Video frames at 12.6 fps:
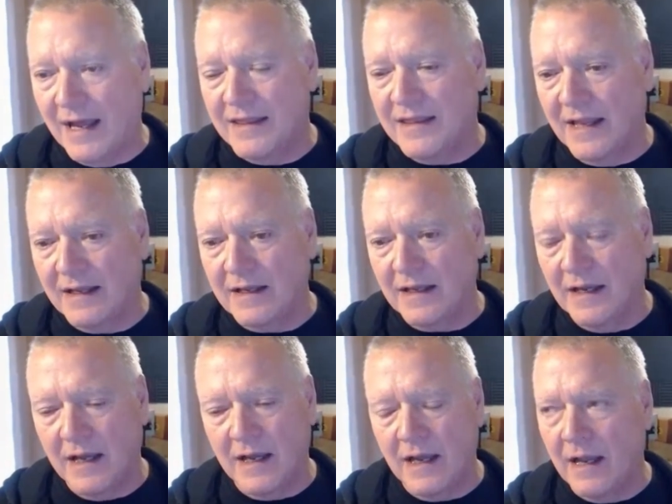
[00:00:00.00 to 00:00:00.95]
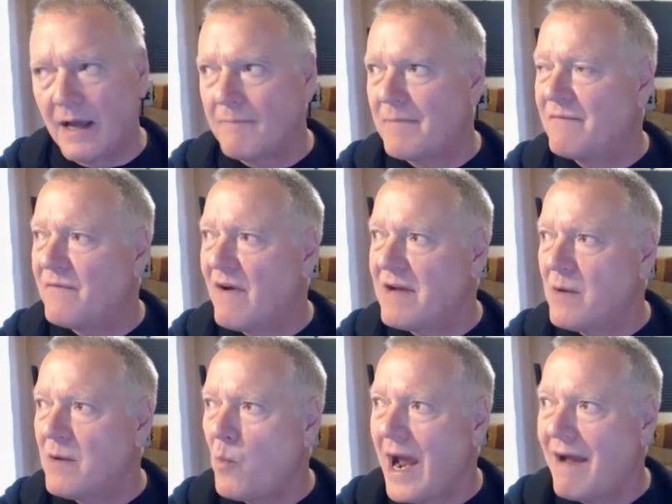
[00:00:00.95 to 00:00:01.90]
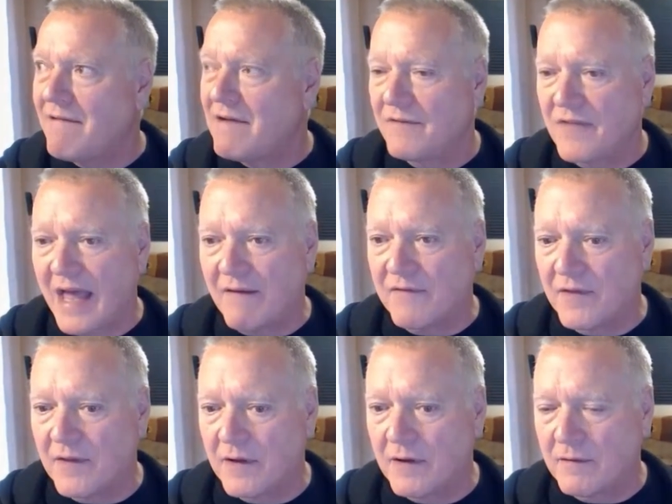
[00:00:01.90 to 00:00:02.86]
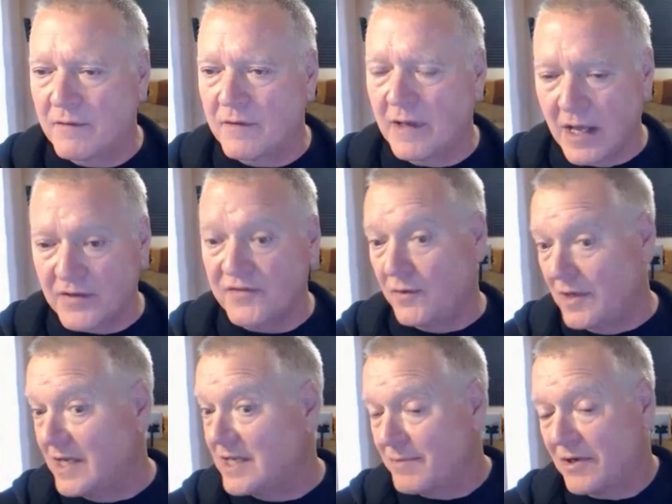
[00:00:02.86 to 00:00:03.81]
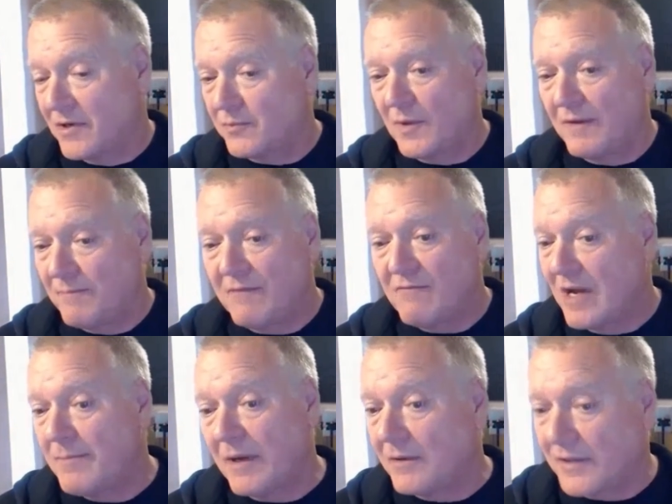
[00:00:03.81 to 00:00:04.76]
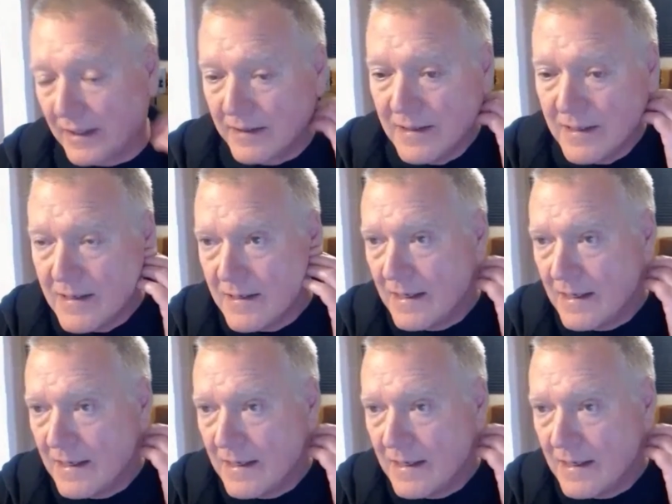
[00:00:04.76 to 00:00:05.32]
I think, and I've been very wary of that for the last few years because we've been rebuilding,